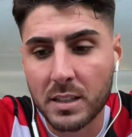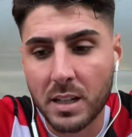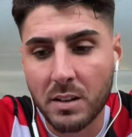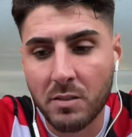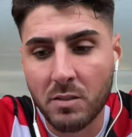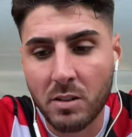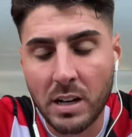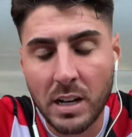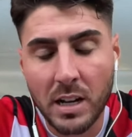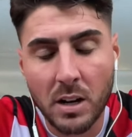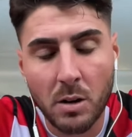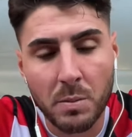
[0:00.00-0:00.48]
they're
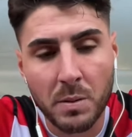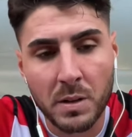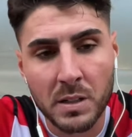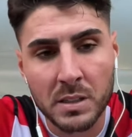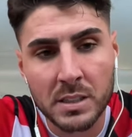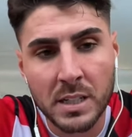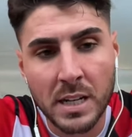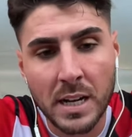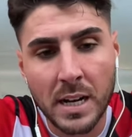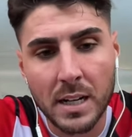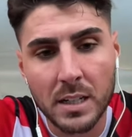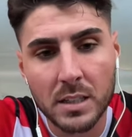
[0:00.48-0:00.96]
really helping
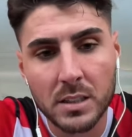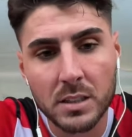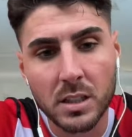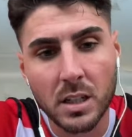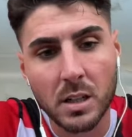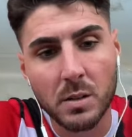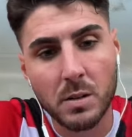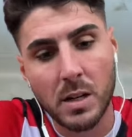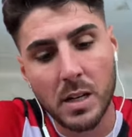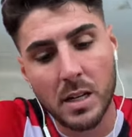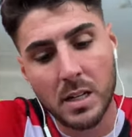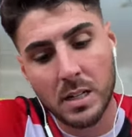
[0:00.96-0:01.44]
us out.
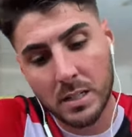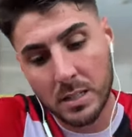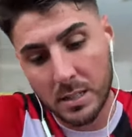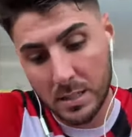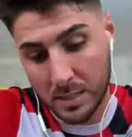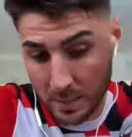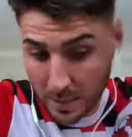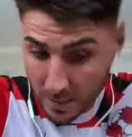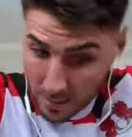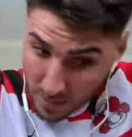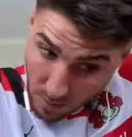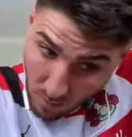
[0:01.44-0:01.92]
So uh,
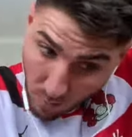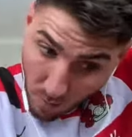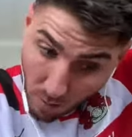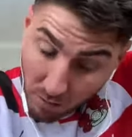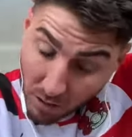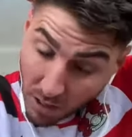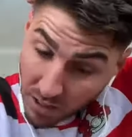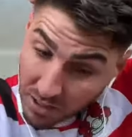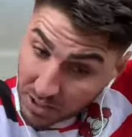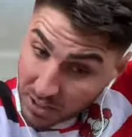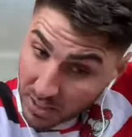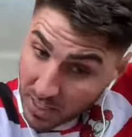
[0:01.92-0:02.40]
well
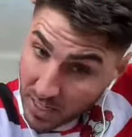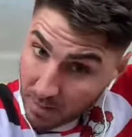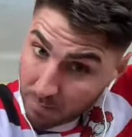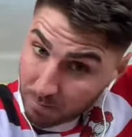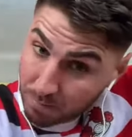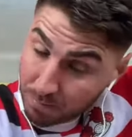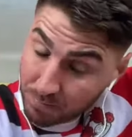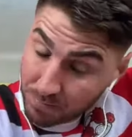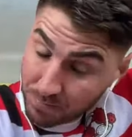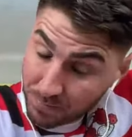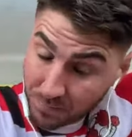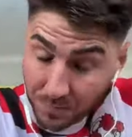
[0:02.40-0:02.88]
done to
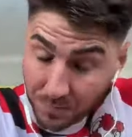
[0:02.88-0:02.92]
them.